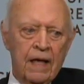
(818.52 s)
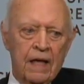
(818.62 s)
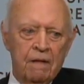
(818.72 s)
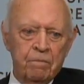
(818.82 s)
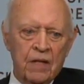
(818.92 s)

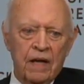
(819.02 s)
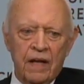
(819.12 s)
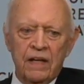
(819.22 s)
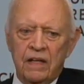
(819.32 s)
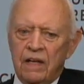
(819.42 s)
Um,
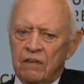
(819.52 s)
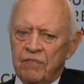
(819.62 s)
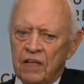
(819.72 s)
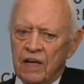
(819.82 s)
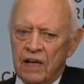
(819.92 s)
and, in
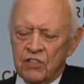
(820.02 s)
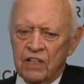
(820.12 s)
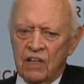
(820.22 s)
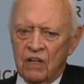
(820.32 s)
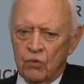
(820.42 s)
fact,
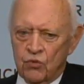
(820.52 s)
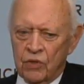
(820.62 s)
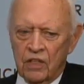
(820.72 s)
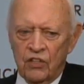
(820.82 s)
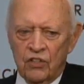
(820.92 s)
Eisenhower
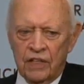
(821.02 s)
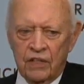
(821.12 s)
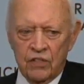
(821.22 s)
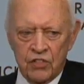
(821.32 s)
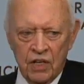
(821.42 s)
was really
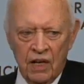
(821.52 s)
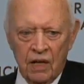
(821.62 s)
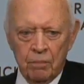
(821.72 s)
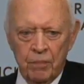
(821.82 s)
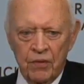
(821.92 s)
learning the
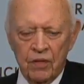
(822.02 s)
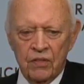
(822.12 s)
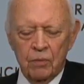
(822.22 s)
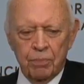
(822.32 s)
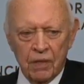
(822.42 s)
job.
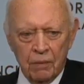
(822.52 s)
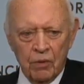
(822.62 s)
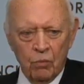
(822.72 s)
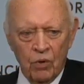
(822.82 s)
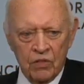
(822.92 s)
The, the
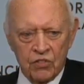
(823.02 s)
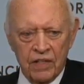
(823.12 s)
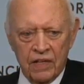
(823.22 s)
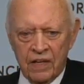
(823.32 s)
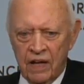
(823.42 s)
problem
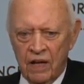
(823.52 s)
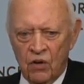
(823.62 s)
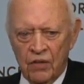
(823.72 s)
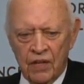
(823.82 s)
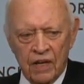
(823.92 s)
was that
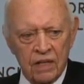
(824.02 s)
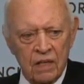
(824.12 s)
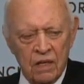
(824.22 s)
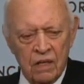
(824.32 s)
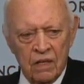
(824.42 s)
on
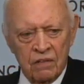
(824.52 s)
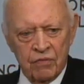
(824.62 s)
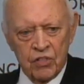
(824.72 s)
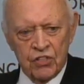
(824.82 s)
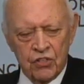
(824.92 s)
that
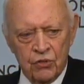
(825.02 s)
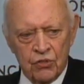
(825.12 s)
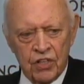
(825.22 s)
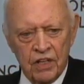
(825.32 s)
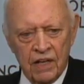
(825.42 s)
first
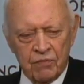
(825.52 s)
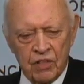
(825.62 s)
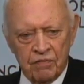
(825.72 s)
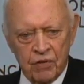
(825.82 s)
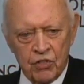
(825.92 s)
Tuesday
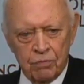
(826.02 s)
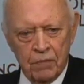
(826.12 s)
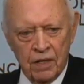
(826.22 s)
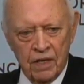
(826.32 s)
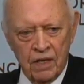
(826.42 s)
after the first
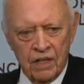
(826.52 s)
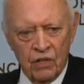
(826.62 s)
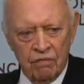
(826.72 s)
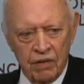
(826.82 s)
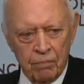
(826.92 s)
Monday in
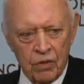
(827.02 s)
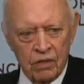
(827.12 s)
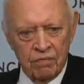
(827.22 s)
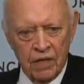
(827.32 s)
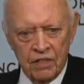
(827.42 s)

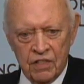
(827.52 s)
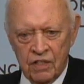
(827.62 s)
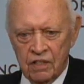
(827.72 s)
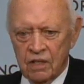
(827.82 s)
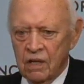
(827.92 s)
November of
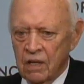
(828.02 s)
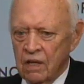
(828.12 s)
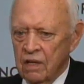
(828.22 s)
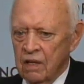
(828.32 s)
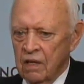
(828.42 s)

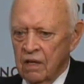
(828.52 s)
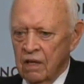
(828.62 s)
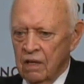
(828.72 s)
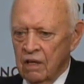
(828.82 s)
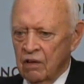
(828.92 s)

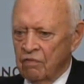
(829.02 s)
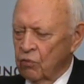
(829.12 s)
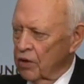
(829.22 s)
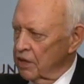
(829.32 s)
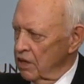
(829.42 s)

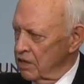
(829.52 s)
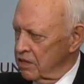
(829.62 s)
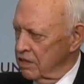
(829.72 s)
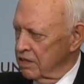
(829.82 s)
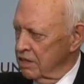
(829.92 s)

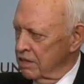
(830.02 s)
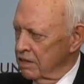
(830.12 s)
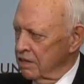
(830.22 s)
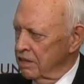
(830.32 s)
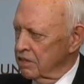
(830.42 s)
1948,
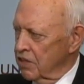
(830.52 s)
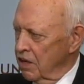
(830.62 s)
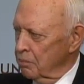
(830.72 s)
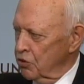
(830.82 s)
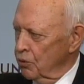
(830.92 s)

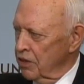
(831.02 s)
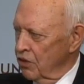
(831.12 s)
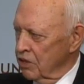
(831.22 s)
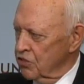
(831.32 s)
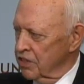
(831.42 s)
Tom Dewey
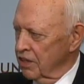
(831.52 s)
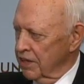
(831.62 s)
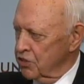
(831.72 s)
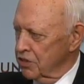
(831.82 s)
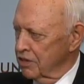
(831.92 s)
lost the
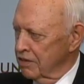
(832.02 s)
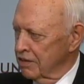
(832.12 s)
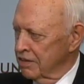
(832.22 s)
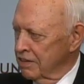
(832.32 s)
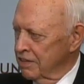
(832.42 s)
election
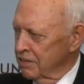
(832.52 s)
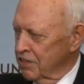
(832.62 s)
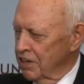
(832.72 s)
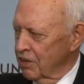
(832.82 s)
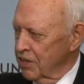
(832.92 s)

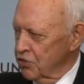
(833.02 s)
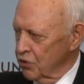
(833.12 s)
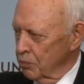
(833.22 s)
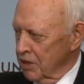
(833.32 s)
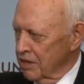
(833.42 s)
to Harry
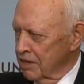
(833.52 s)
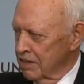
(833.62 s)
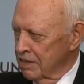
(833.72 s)
Truman.